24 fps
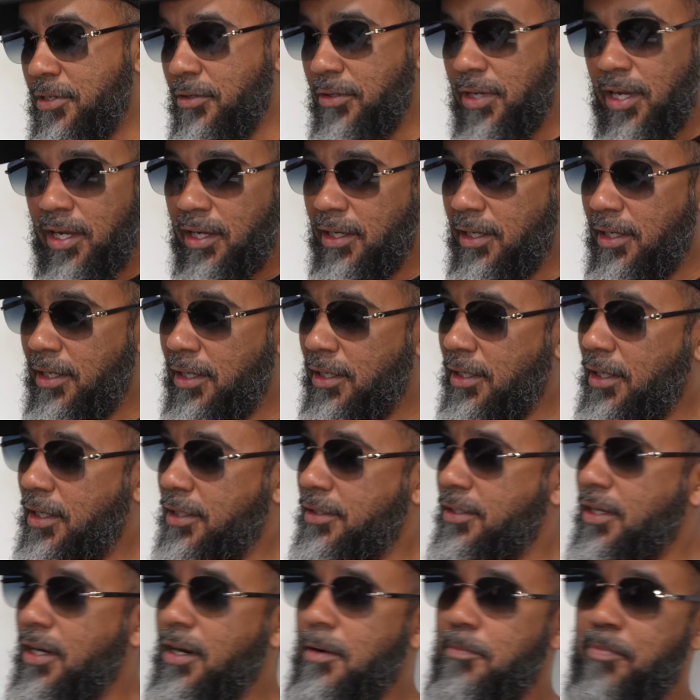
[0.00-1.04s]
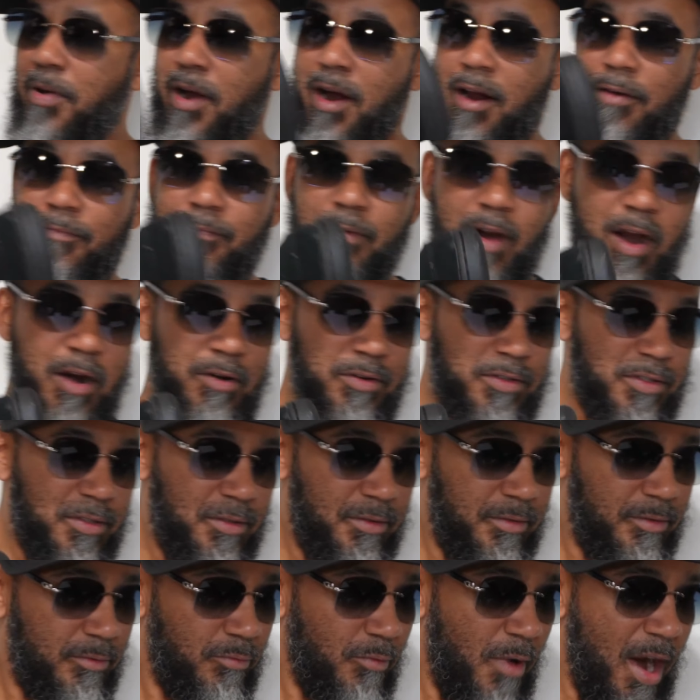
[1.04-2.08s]
do the uh, adult pair first,
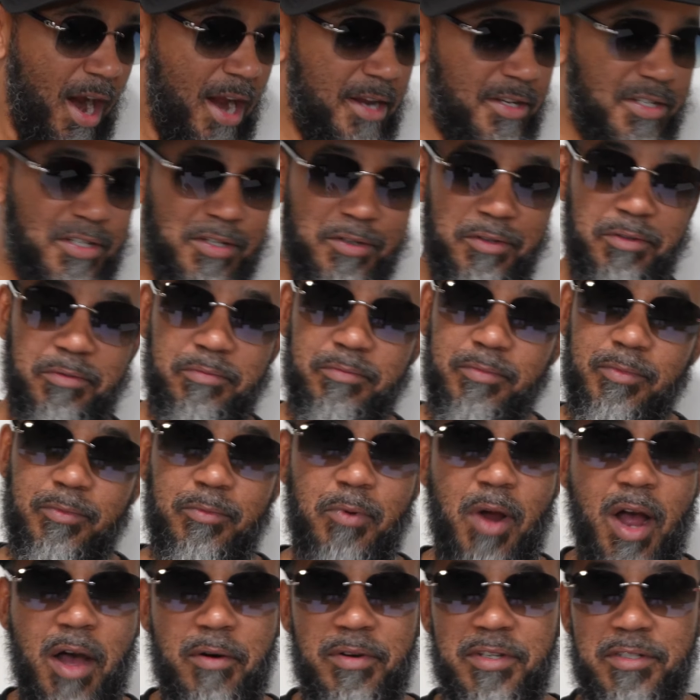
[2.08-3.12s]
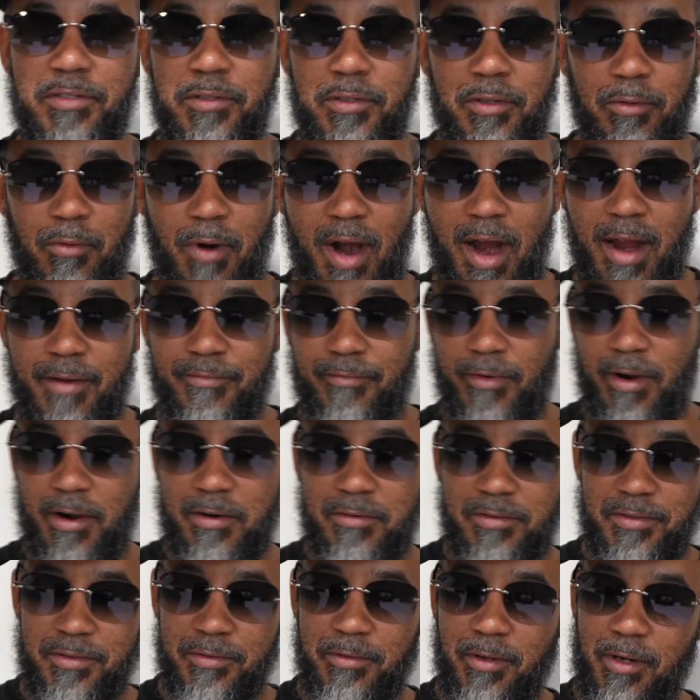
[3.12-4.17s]
right shoe. Why We do the right
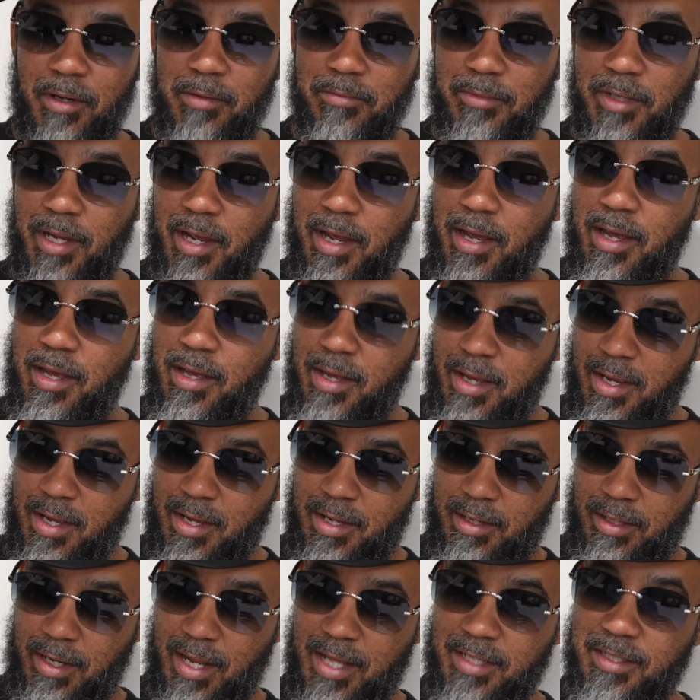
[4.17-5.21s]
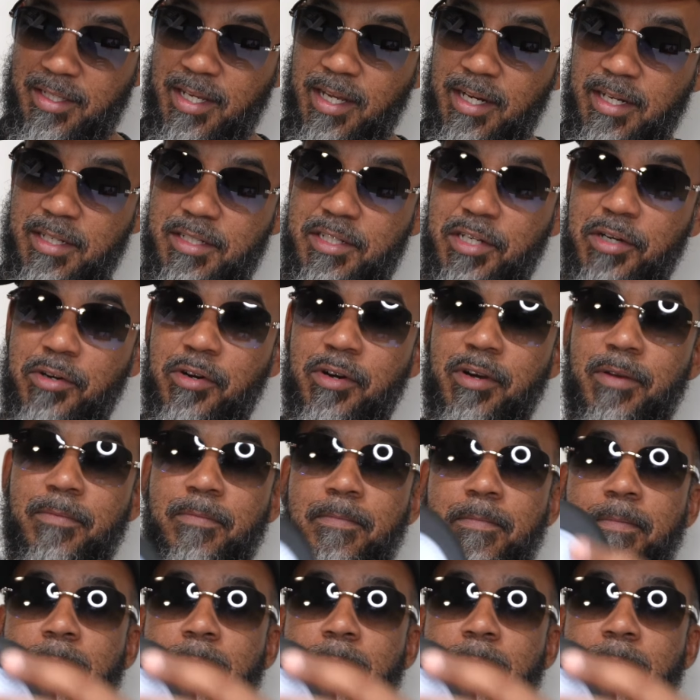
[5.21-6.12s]
first. You know what I'm saying? Let's get into it.